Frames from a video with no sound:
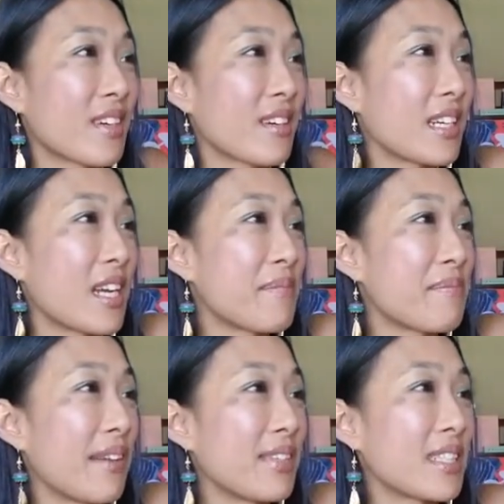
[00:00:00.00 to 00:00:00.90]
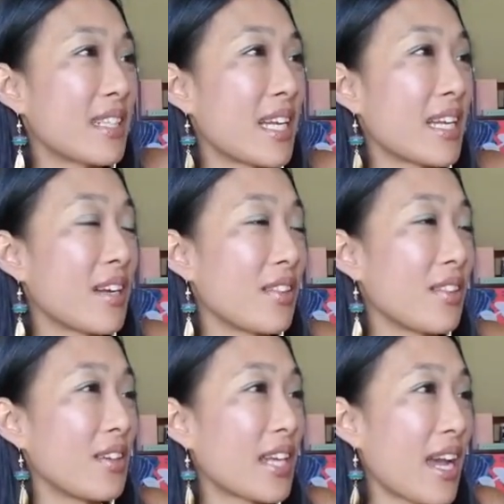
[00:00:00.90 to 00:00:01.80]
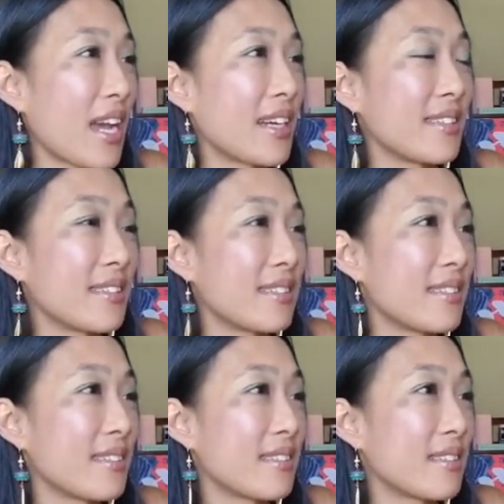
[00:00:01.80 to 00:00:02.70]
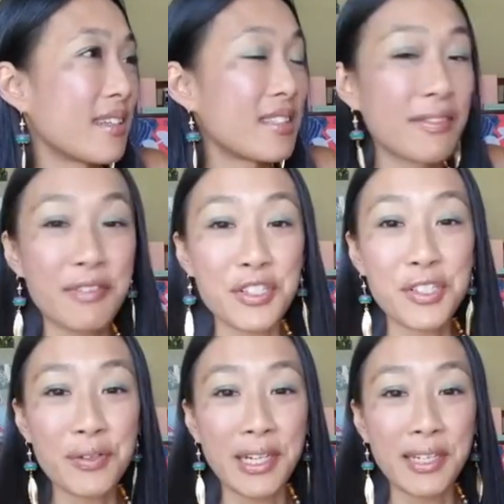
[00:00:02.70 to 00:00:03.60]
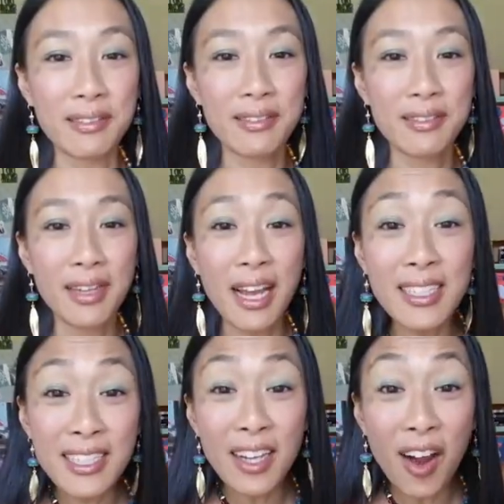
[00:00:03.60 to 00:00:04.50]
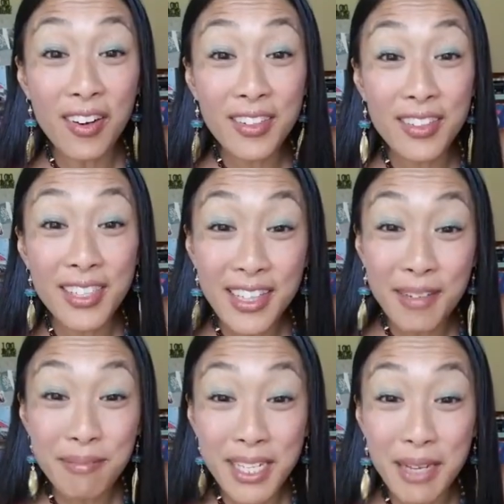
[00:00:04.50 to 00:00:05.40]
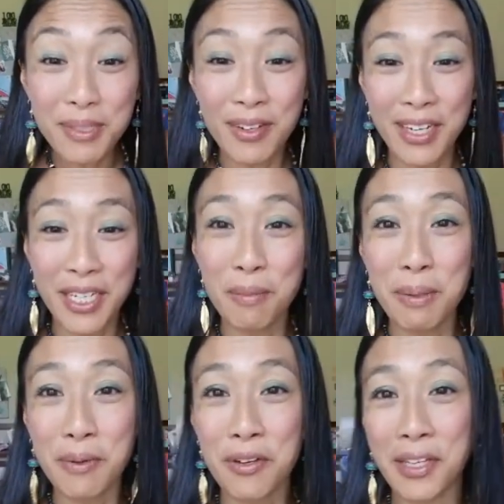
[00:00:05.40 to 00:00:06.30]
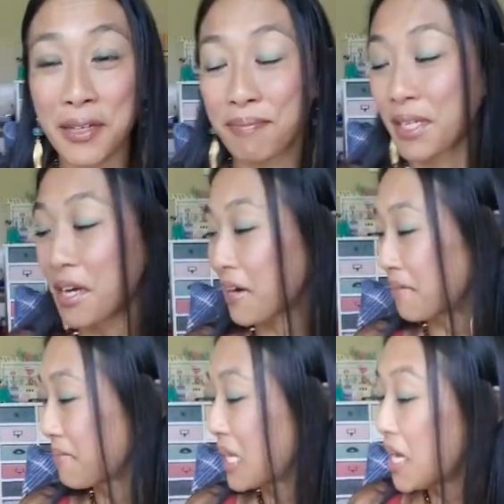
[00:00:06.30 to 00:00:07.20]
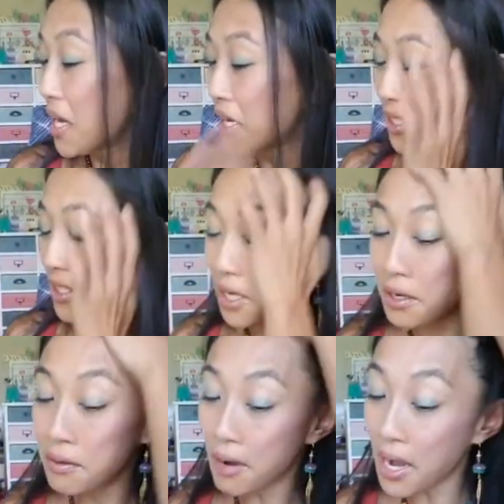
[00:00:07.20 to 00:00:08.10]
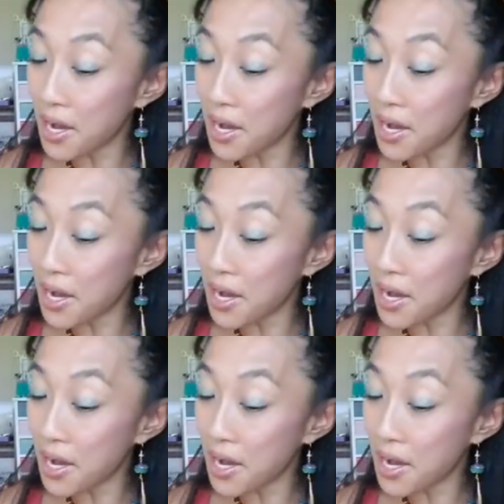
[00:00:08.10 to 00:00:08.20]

All right, I'm having to like look at a different screen. I see hearts and thumbs up, so I know people are there. All right, so